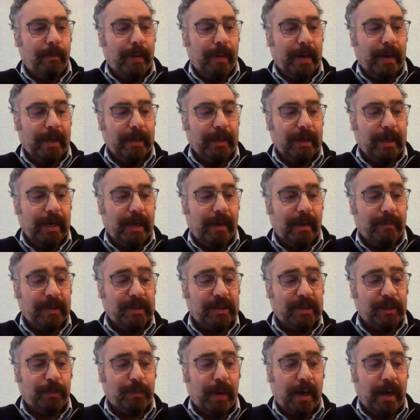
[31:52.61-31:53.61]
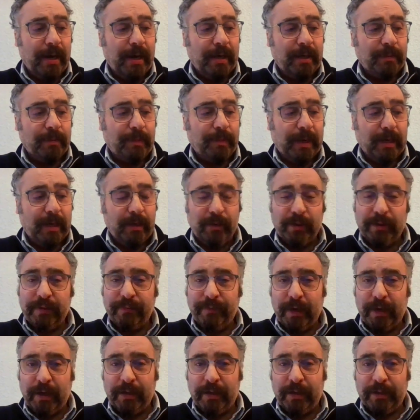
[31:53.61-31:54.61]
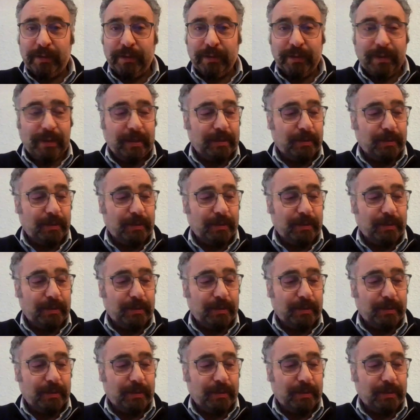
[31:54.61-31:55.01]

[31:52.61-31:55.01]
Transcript: but I'm inspired by a lot of art